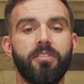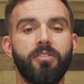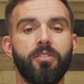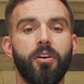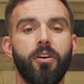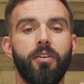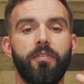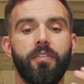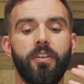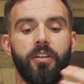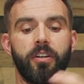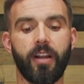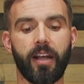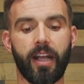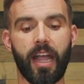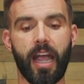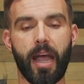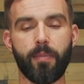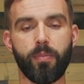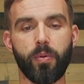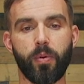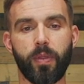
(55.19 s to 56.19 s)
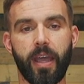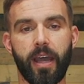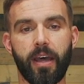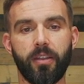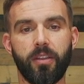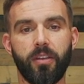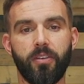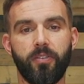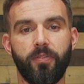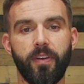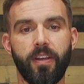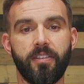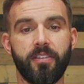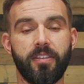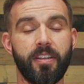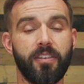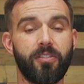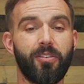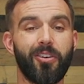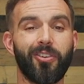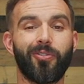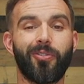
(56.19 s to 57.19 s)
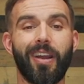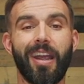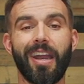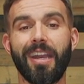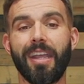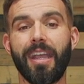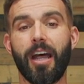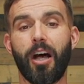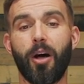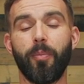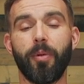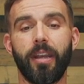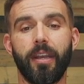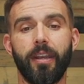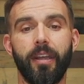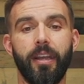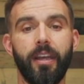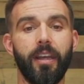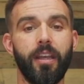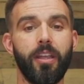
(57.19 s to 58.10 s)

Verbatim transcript: so if you're not happy with how this fits, and this goes for any helmet,